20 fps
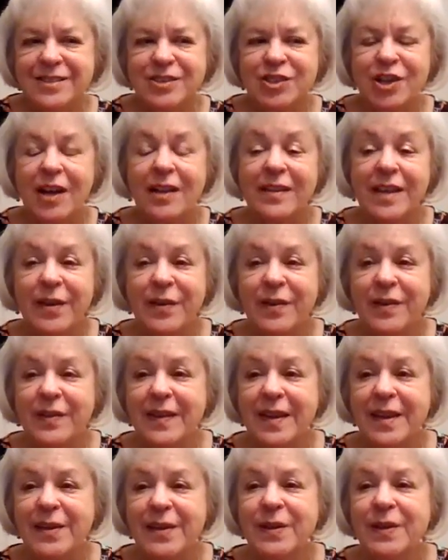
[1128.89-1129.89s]
childcare
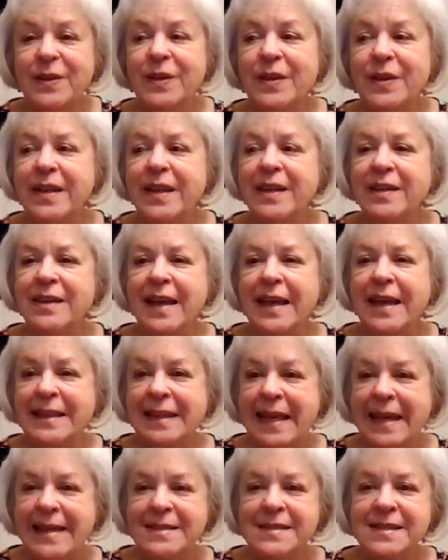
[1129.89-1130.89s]
center in
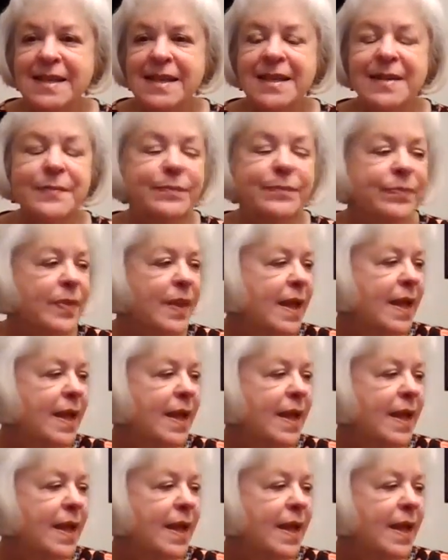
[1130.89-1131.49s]
Atlanta,